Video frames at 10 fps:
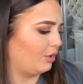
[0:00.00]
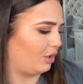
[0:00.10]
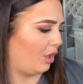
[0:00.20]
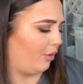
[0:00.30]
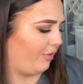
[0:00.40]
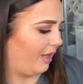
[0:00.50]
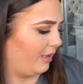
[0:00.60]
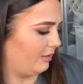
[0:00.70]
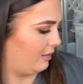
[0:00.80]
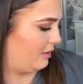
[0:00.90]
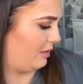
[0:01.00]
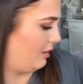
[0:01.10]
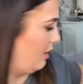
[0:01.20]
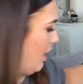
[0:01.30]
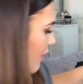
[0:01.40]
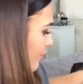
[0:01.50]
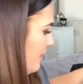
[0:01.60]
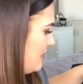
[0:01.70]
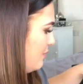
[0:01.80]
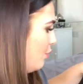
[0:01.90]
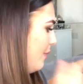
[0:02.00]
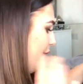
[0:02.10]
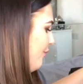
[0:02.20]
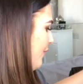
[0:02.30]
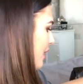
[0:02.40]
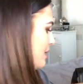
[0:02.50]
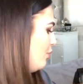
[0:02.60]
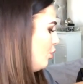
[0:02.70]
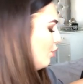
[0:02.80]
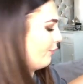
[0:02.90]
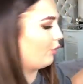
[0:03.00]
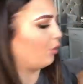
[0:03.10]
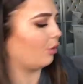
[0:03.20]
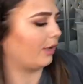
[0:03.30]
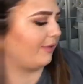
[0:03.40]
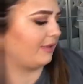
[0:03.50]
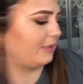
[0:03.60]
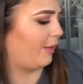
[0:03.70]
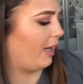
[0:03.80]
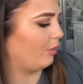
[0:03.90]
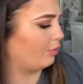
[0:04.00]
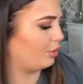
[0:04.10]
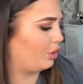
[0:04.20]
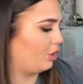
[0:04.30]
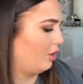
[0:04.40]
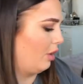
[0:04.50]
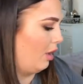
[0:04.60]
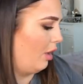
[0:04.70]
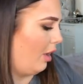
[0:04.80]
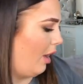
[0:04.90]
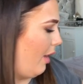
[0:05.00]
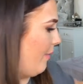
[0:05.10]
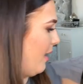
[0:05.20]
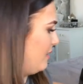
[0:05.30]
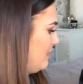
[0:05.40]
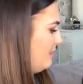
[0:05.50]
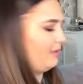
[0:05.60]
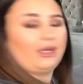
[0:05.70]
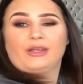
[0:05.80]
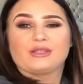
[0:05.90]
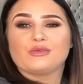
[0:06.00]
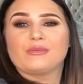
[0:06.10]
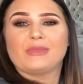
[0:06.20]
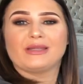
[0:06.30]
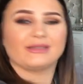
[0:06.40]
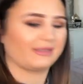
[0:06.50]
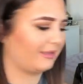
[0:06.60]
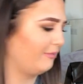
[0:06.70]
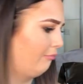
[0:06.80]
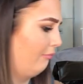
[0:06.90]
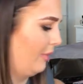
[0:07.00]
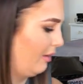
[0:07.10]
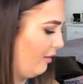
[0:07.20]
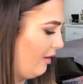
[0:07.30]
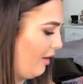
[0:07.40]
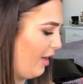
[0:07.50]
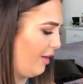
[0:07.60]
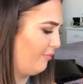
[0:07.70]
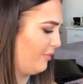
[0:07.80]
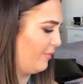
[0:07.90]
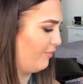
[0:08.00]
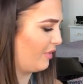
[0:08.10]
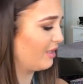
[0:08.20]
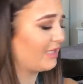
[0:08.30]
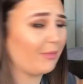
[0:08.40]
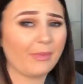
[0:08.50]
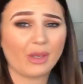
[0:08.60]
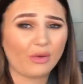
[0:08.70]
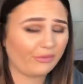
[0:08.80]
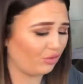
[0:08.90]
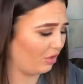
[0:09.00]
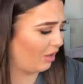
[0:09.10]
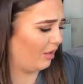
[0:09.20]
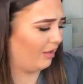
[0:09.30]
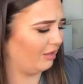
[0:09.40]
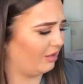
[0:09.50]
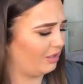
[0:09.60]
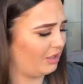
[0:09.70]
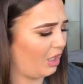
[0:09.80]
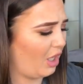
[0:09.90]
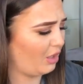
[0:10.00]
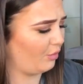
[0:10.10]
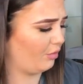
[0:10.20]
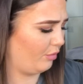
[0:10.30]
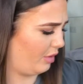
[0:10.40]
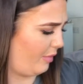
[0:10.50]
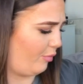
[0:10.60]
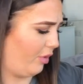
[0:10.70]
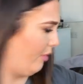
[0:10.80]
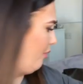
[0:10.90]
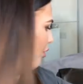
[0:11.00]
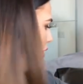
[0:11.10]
So that's, you know, this is normally our first port of call in this pouch. Hand sanitizer and mints. Because I'm a big coffee drinker and I don't want to be breathing